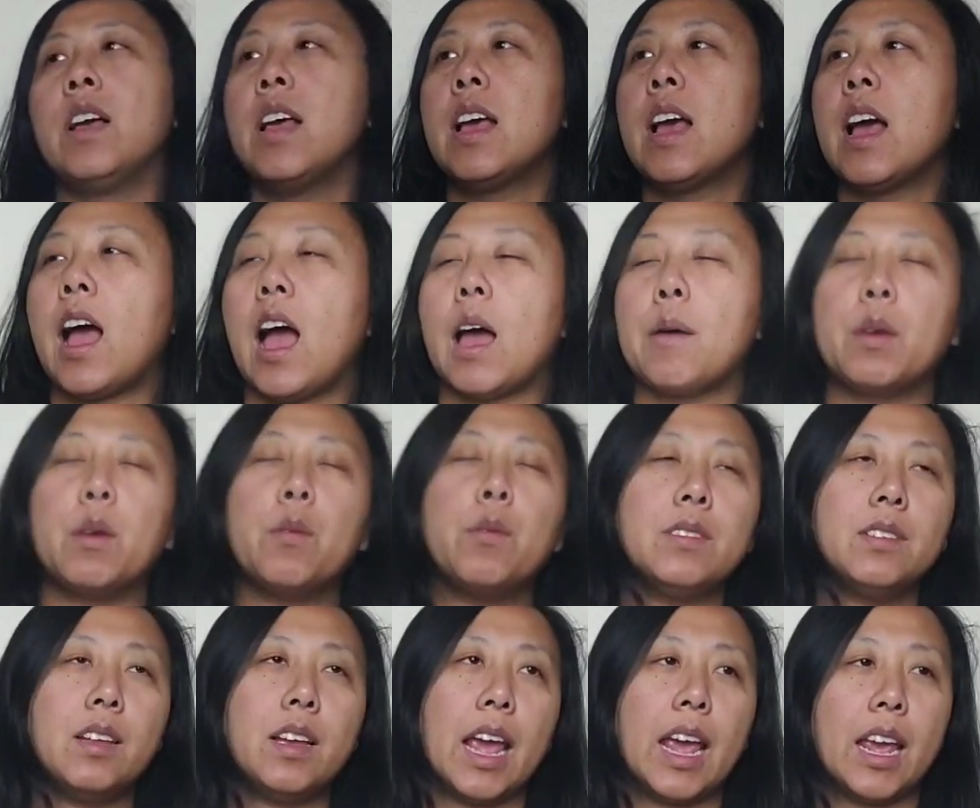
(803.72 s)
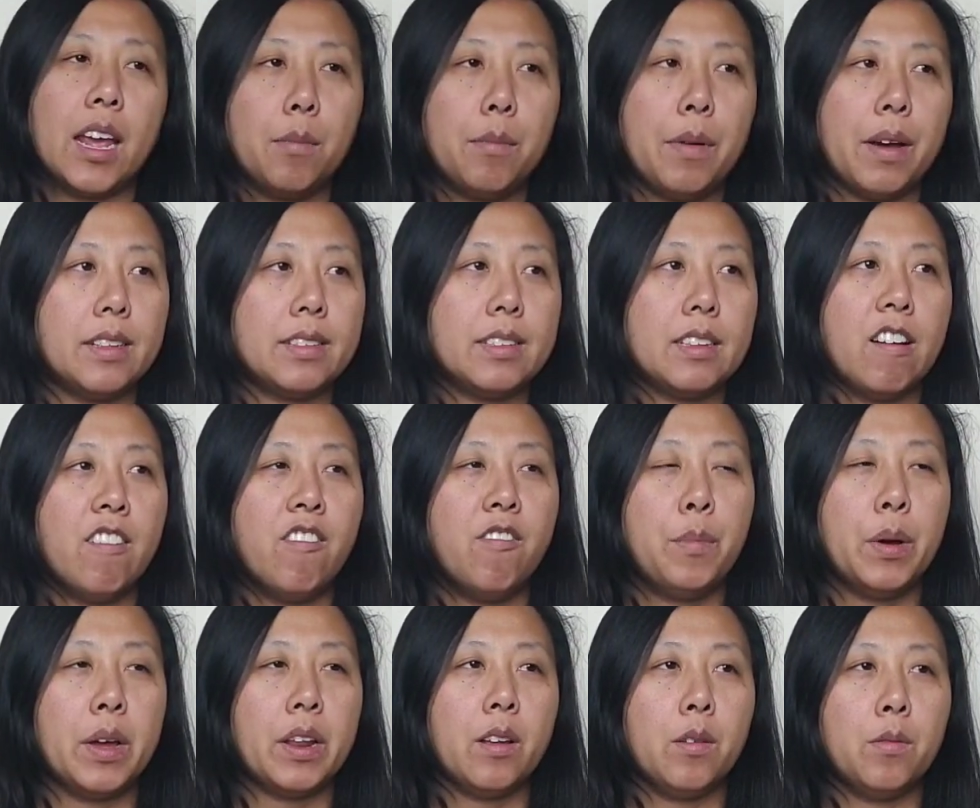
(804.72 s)
I mean, it was not hanging by itself,
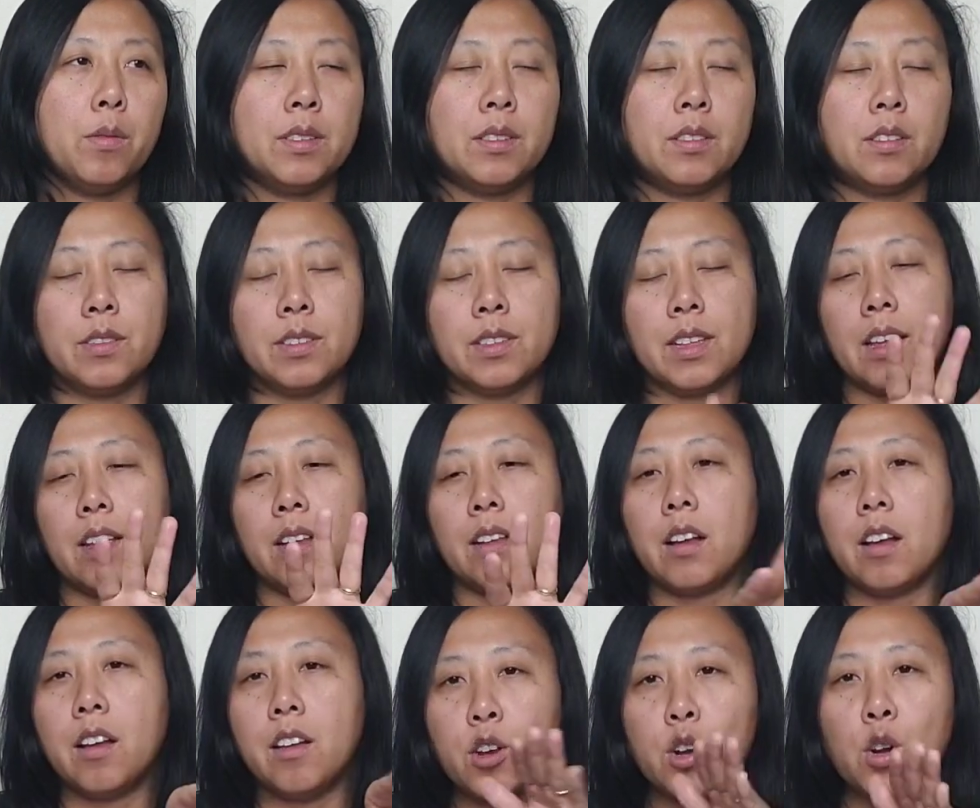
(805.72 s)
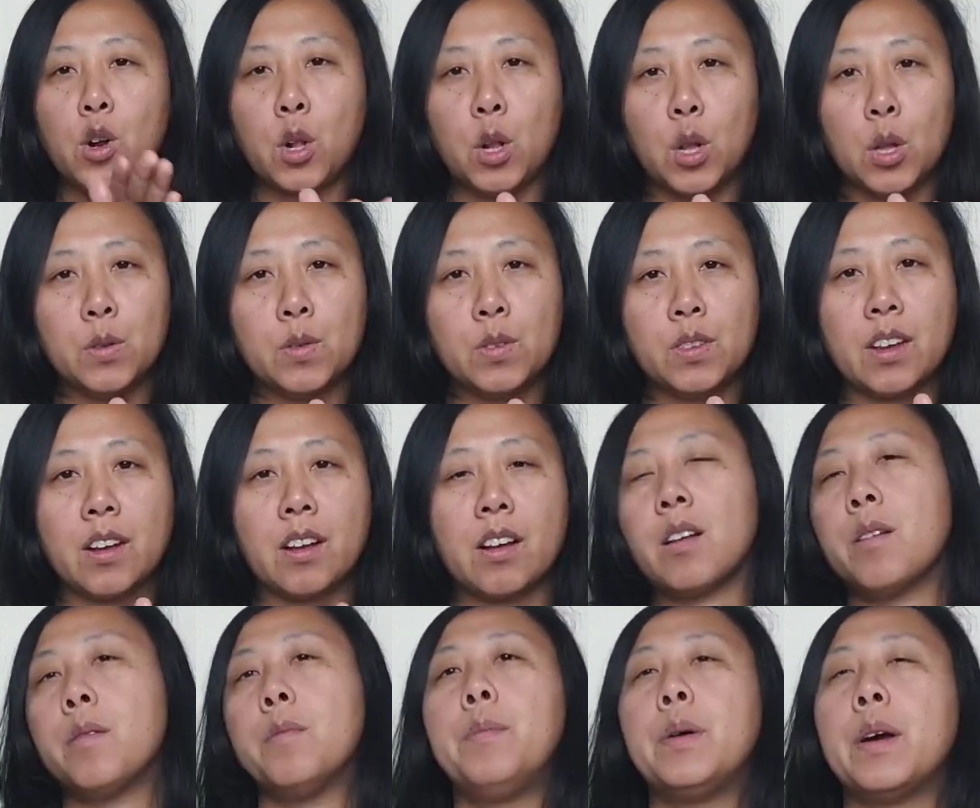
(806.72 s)
but it was there was like other clothes there,
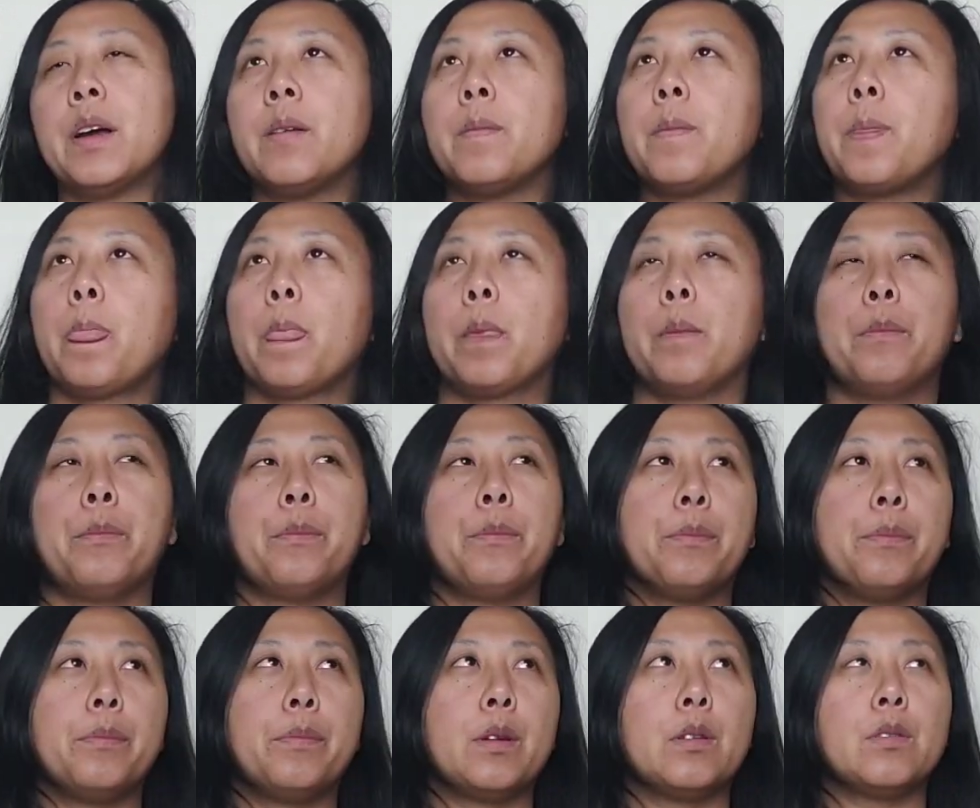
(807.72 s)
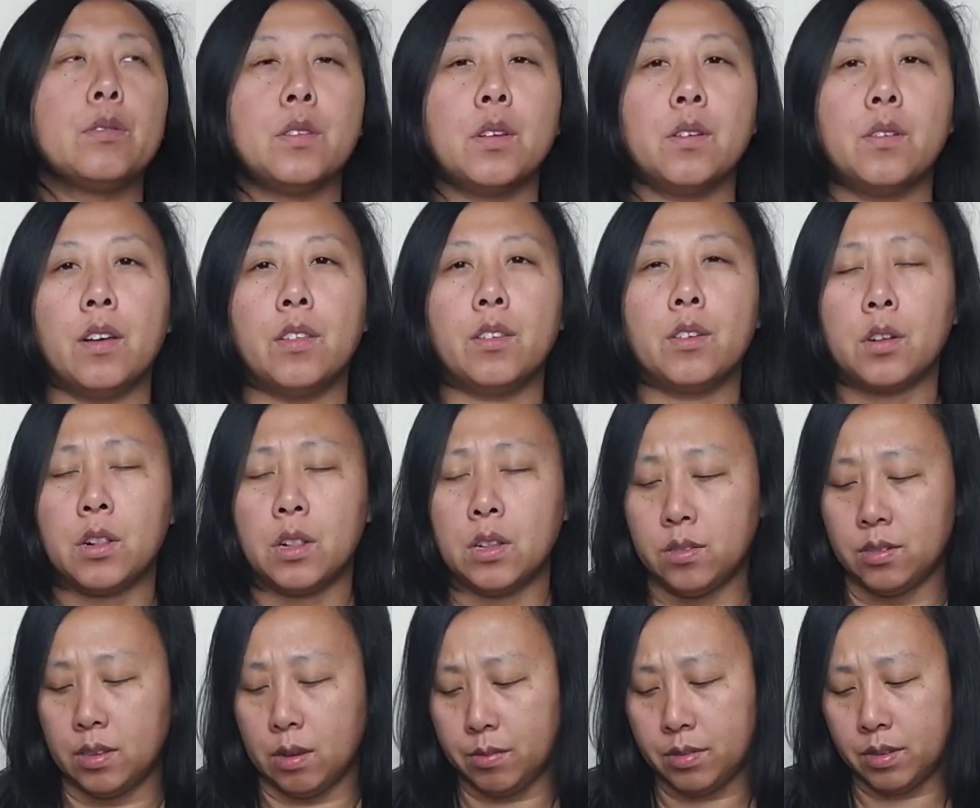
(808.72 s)
but there was no other clothes
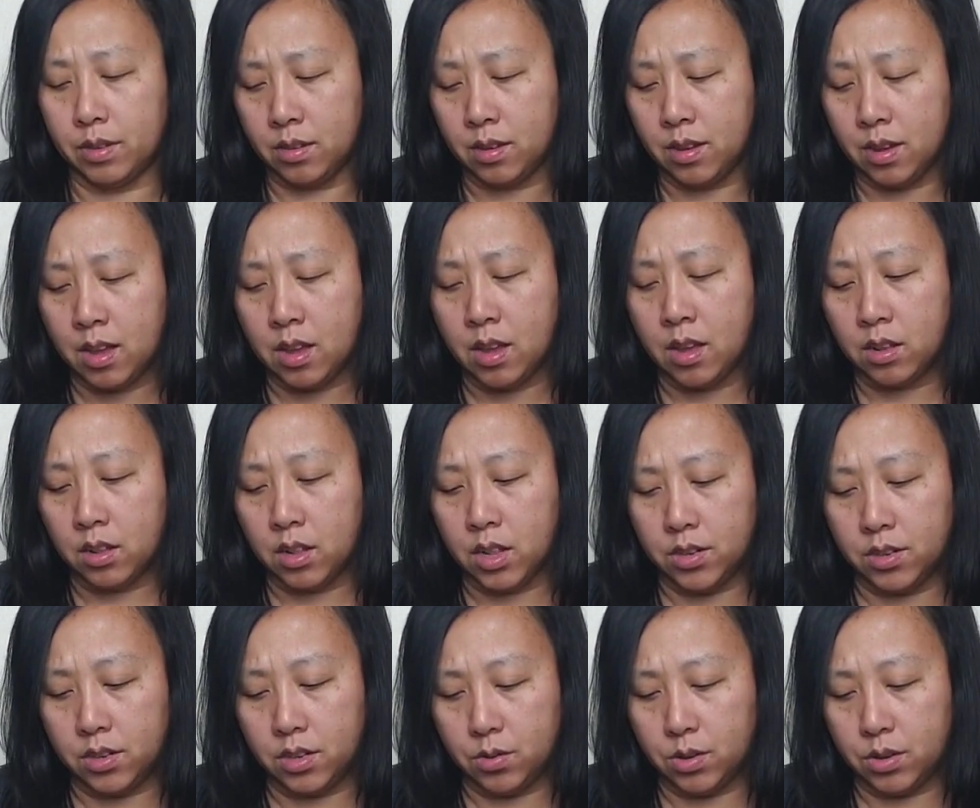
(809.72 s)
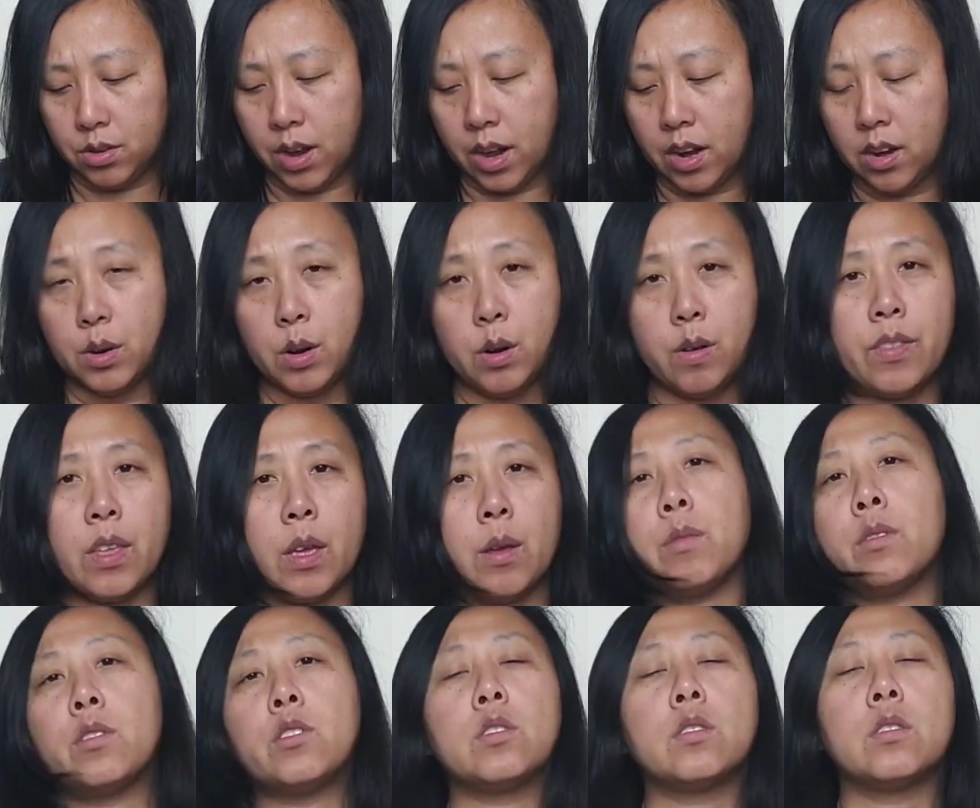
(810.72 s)
that was close to it. So I don't know if they were
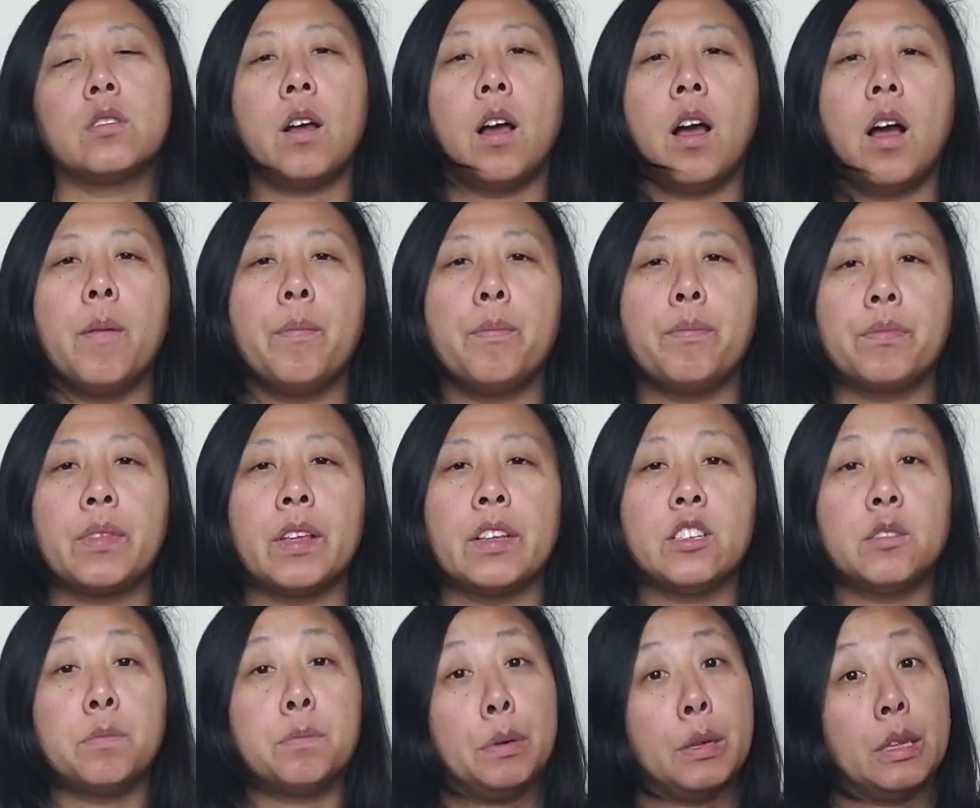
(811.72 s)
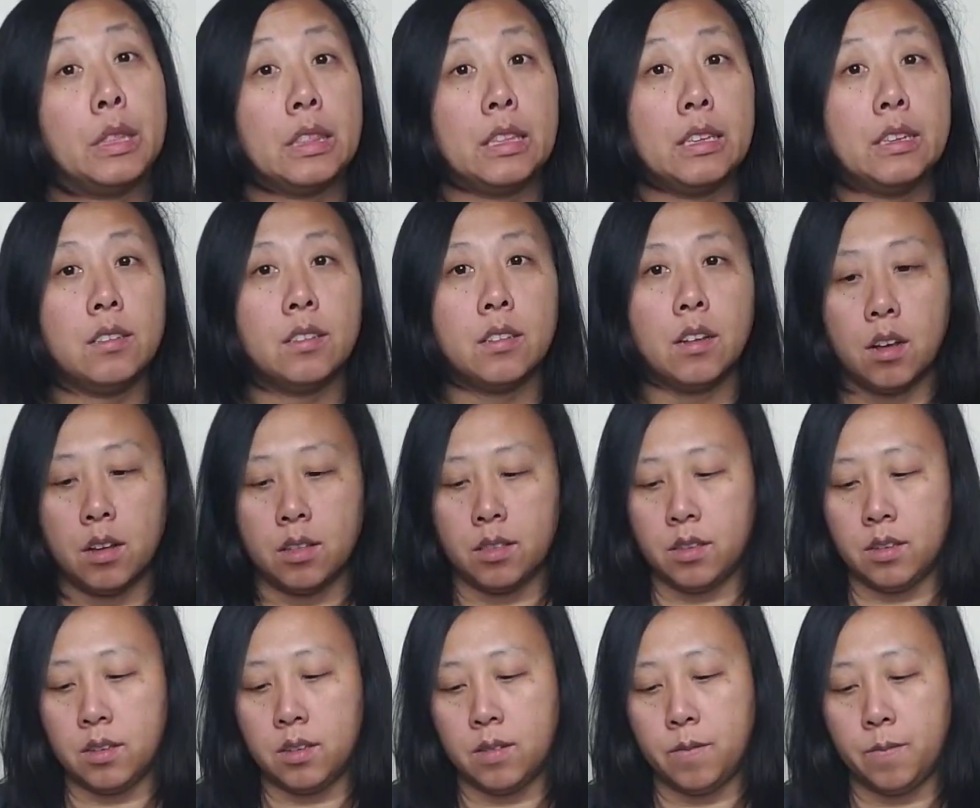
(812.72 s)
just um they just put this on
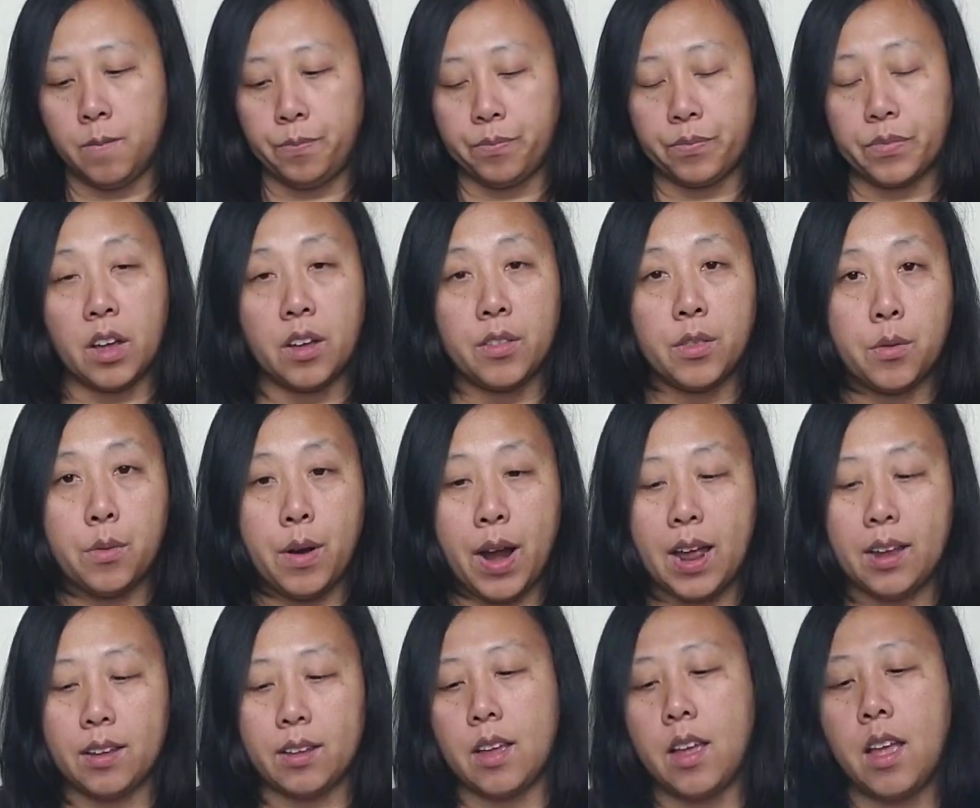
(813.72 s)
the on the rack.